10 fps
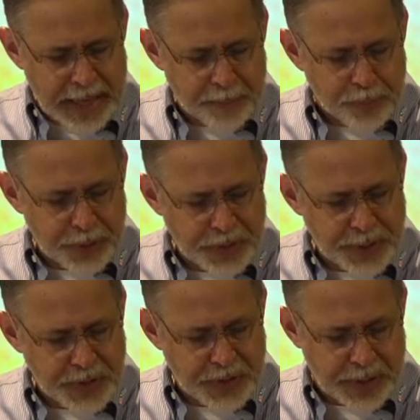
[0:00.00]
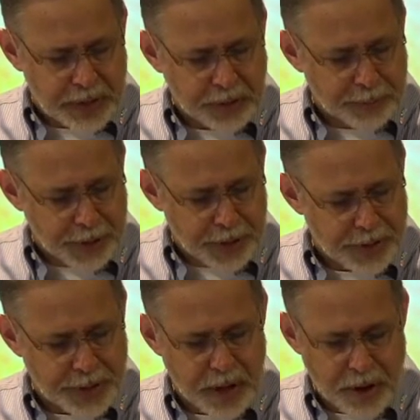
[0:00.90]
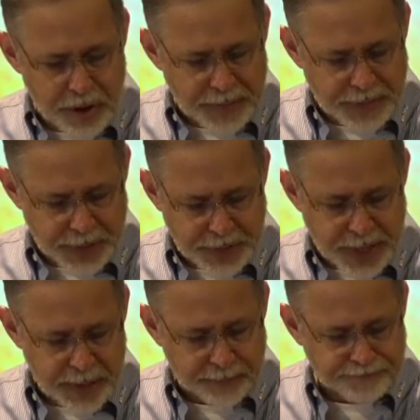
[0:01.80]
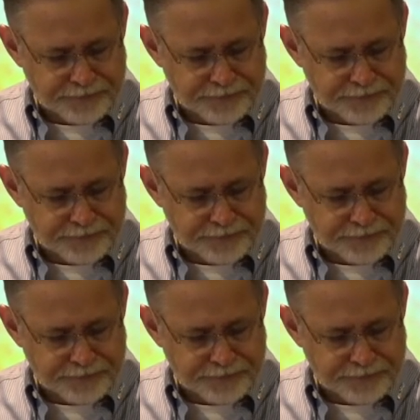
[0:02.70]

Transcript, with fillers: he puts in the sickle because the harvest has come.